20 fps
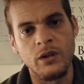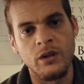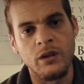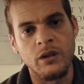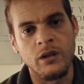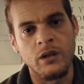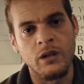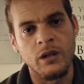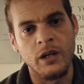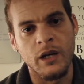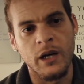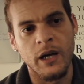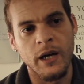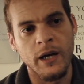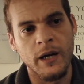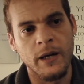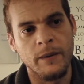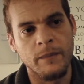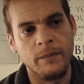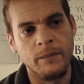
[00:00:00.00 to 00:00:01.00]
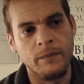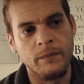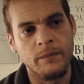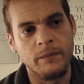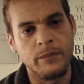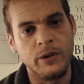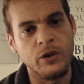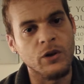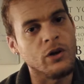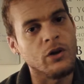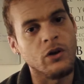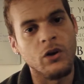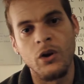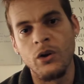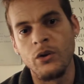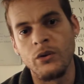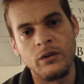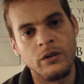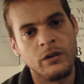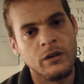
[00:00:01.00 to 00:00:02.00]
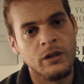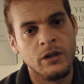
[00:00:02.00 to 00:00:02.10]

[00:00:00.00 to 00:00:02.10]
with, but not alone.